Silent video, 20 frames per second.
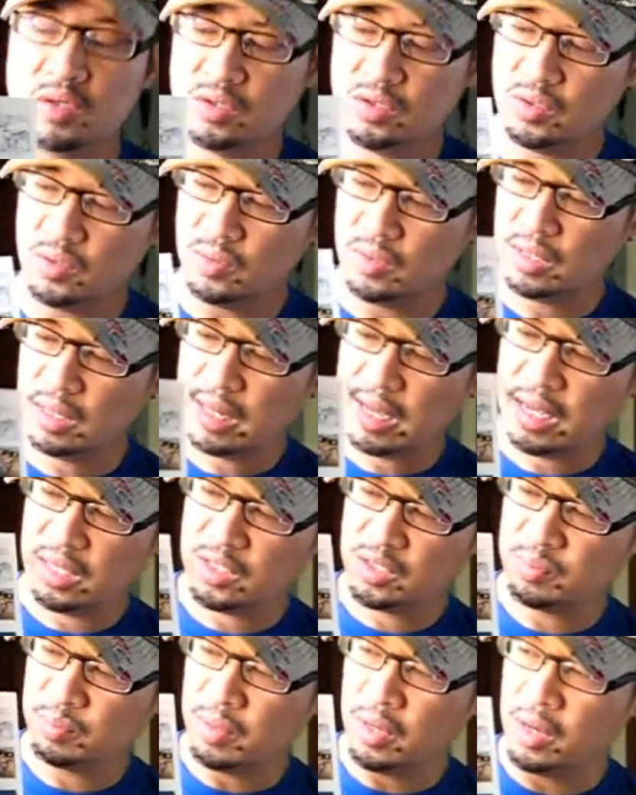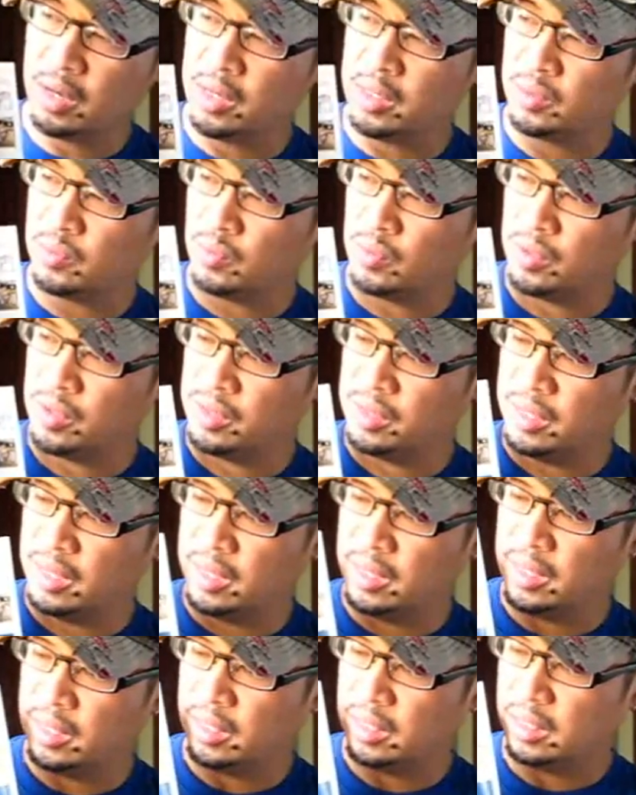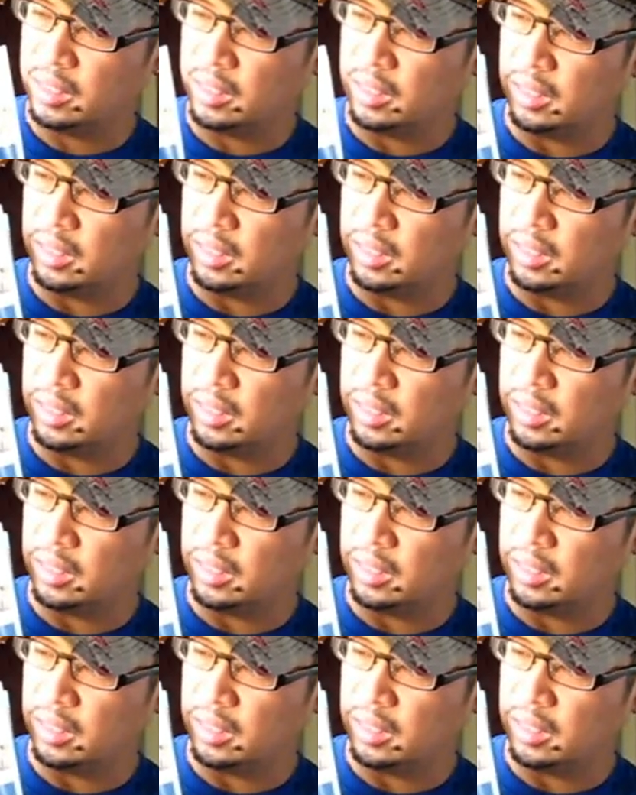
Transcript: So the last part where they